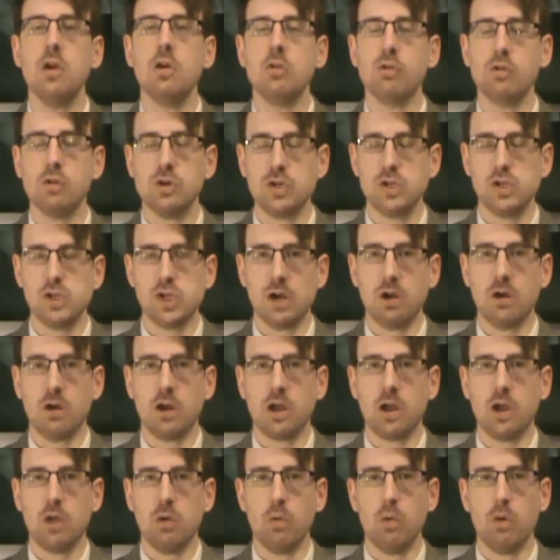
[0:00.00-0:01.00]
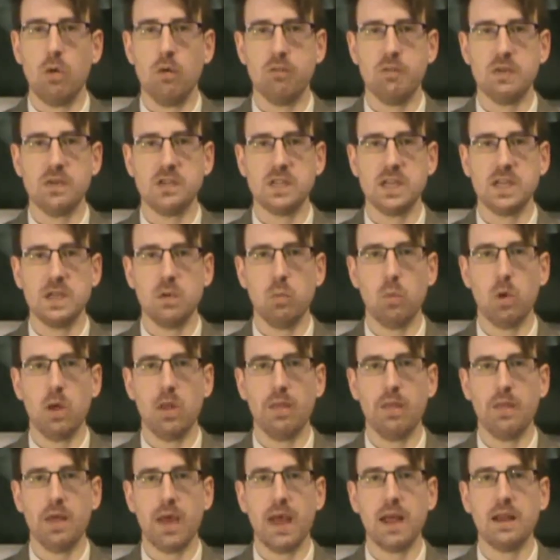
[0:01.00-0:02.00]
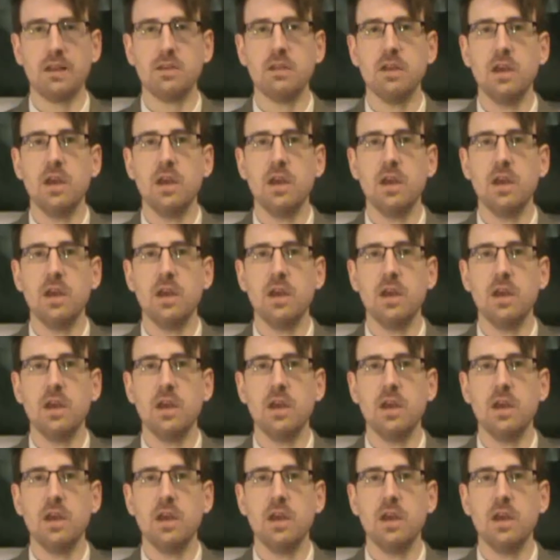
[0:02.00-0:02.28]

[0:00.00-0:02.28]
Chris Jericho obviously won that.